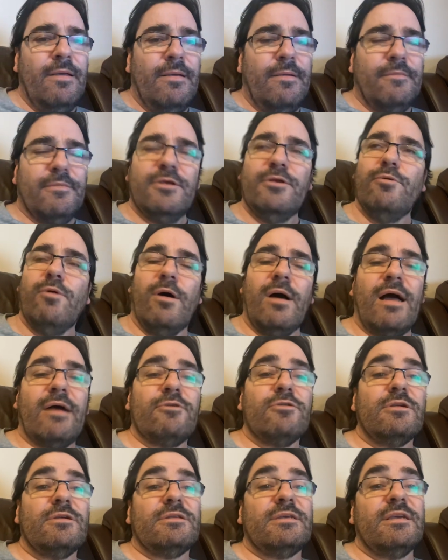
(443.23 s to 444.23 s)
Do you know what? I'm
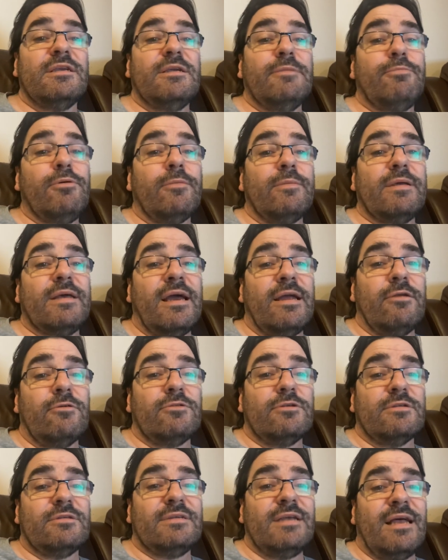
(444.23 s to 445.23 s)
going to say she probably can't
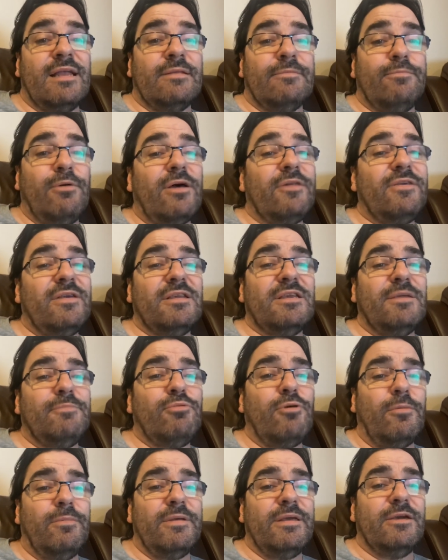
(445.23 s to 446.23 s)
understand, but I think she
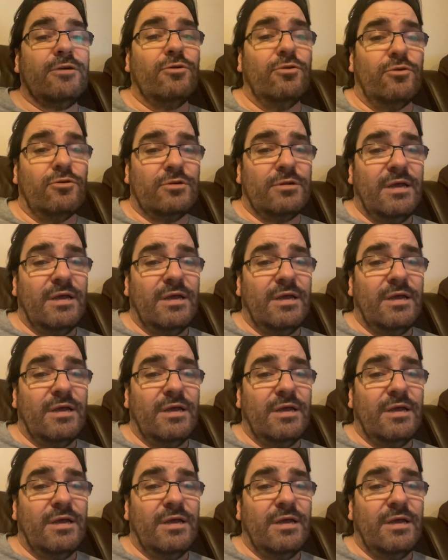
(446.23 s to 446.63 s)
probably could.